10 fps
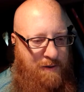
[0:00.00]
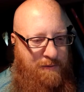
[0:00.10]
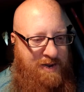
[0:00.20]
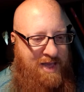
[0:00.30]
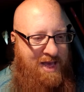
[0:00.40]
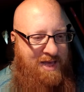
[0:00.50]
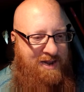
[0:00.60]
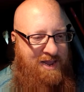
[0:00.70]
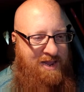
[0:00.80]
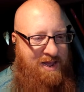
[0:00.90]
we had
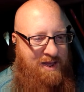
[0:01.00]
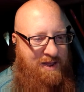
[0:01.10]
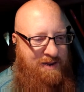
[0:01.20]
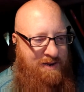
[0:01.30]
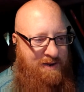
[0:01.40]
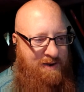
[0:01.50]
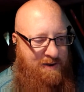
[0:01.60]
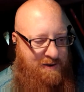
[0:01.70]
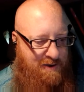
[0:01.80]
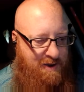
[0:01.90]
a
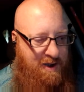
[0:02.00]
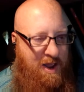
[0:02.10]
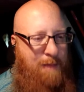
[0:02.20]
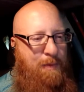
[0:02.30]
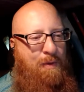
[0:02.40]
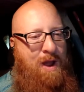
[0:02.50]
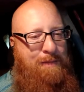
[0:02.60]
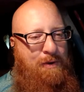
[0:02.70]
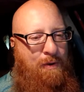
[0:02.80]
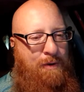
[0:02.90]
Namba
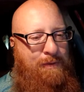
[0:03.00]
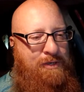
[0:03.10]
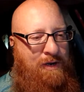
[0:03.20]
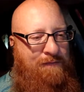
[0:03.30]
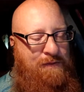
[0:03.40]
ramen order. We took it for